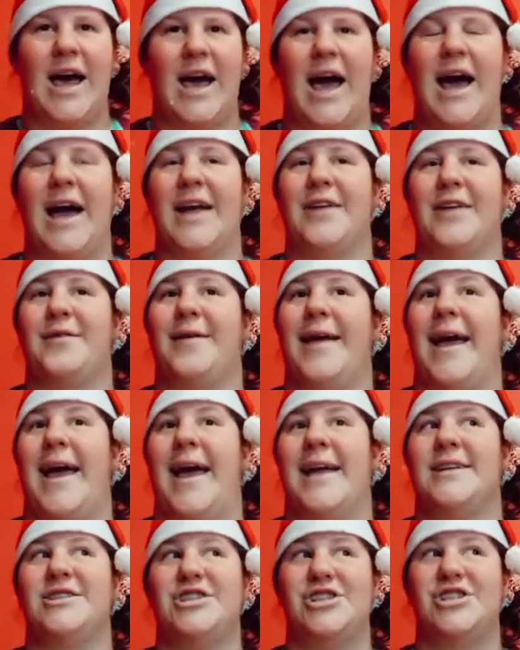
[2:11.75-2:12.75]
I
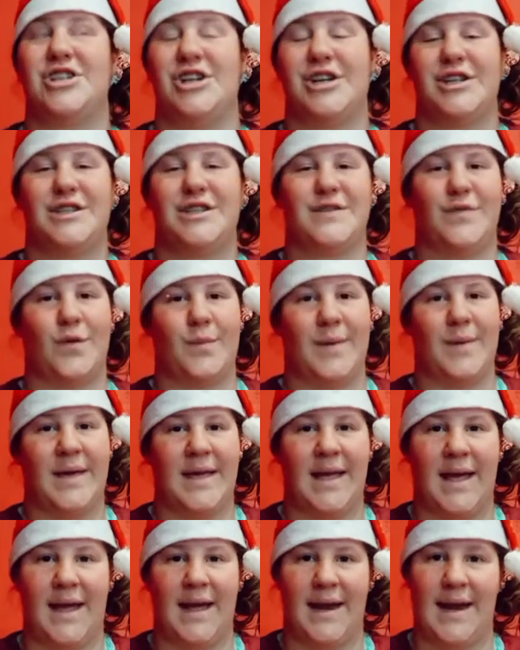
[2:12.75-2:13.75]
create shirts for
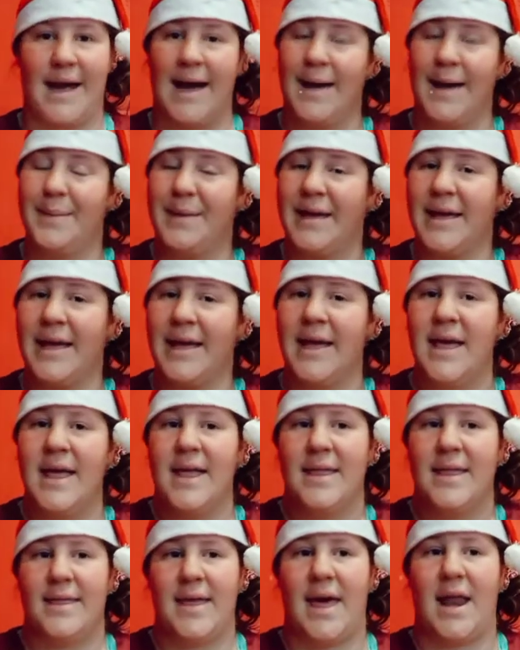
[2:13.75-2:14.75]
me and hubby
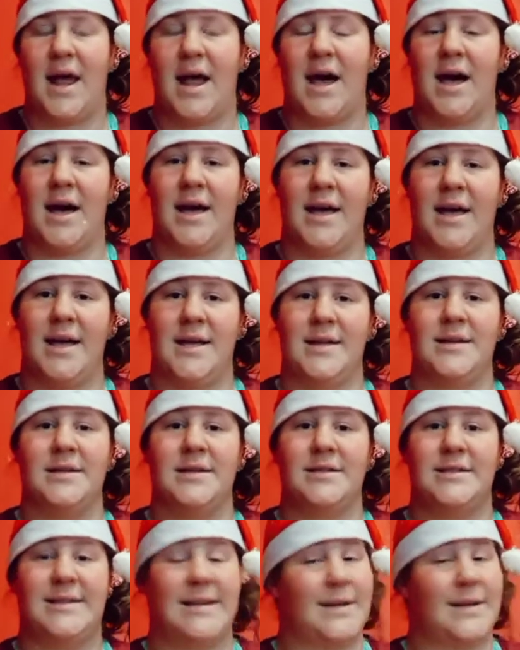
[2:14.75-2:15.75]
that I
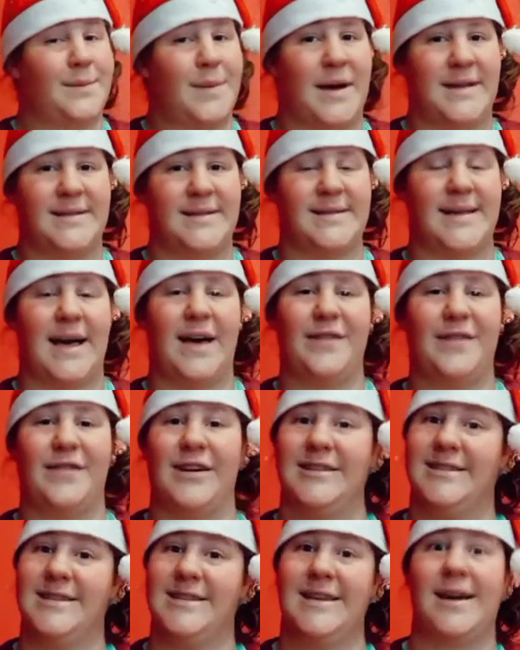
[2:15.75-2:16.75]
did myself.
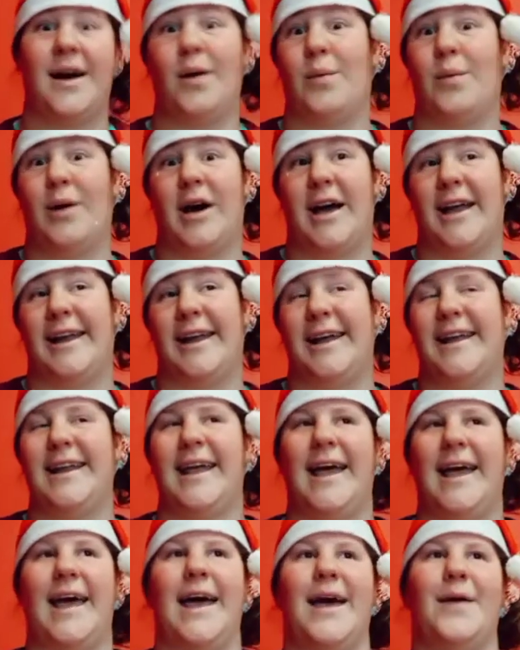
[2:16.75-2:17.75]
I DIY'd
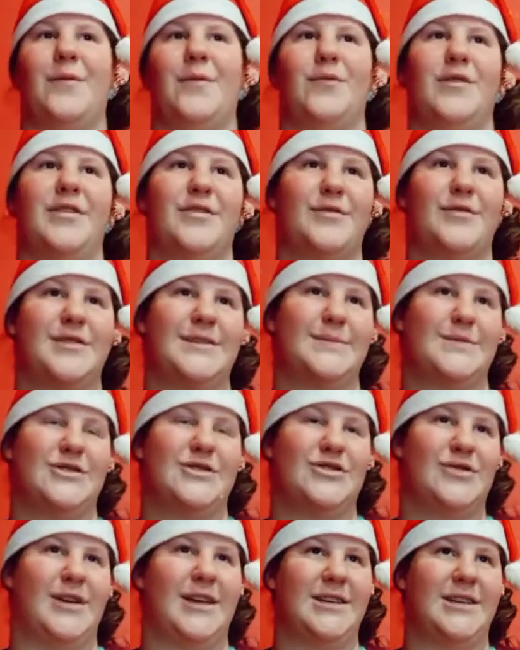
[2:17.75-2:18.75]
it with Christmas
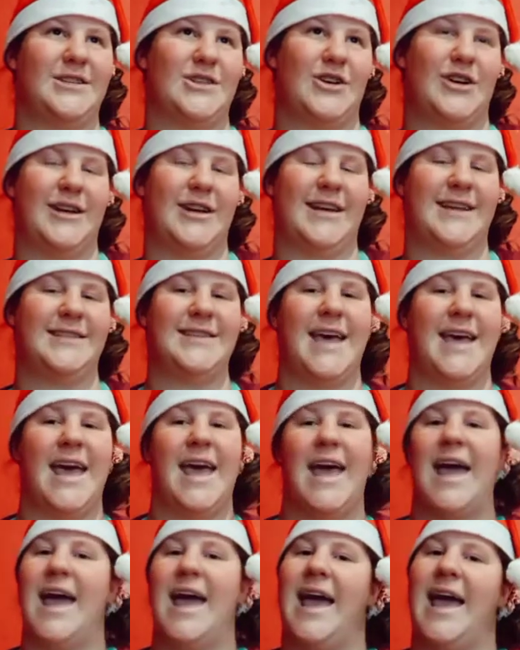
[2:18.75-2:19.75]
trees on it
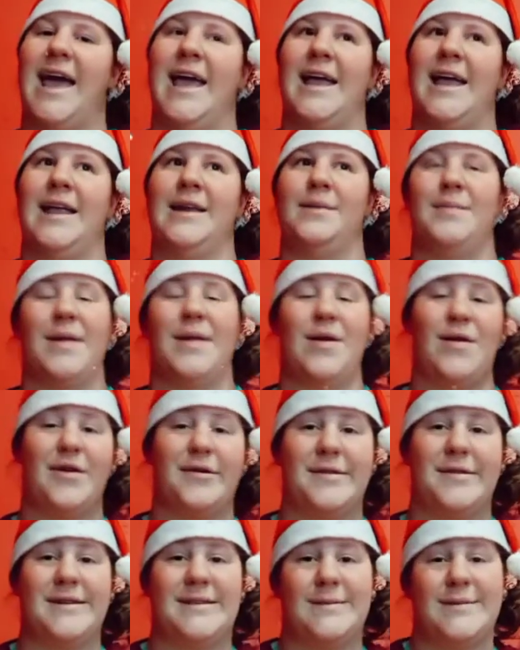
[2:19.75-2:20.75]
and Merry
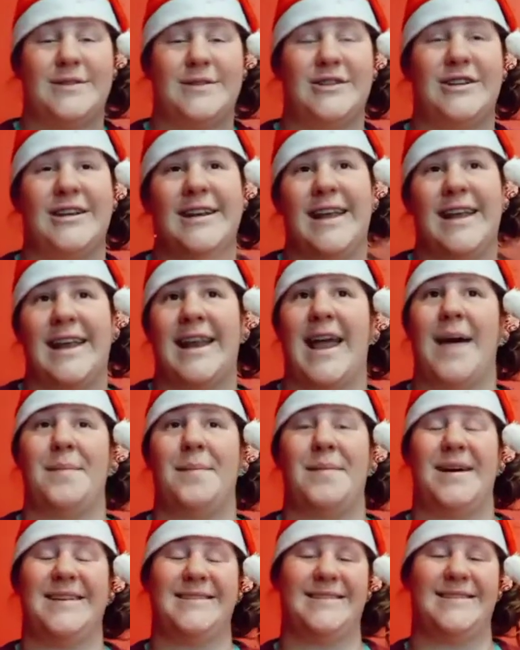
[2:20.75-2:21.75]
Christmas on it. And I
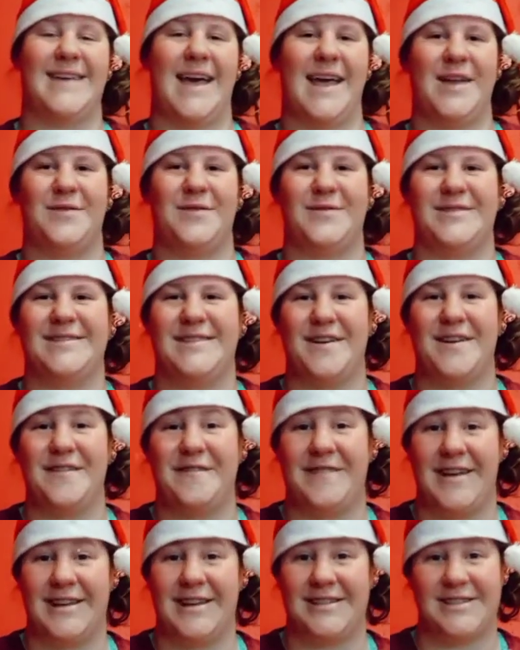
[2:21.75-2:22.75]
must say, it was so
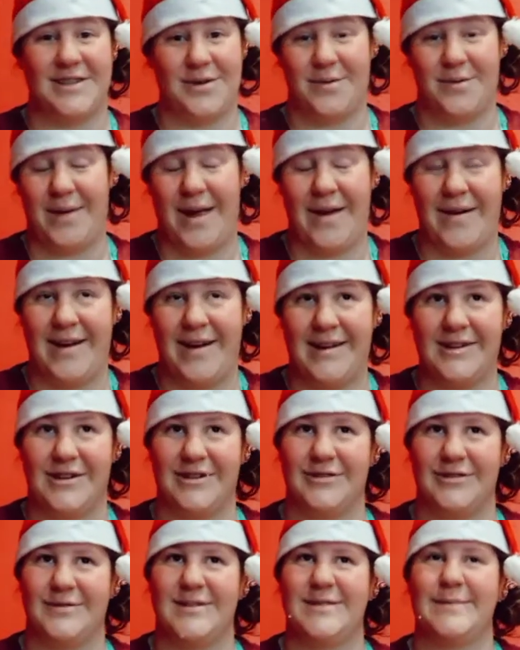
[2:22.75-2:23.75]
fun to wear it
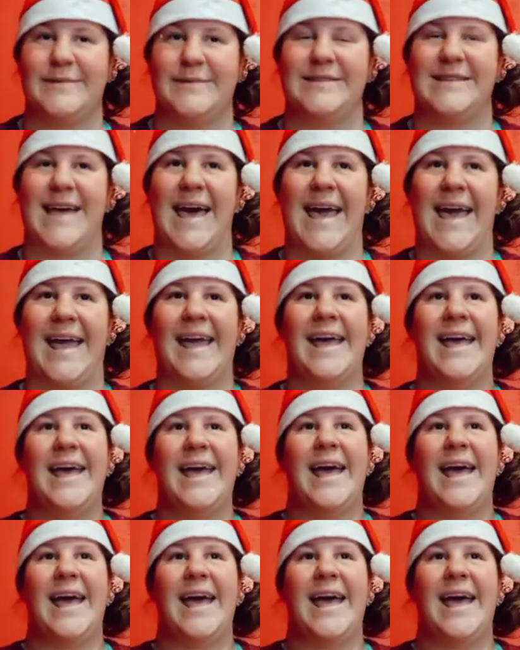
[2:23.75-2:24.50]
on Christmas Day.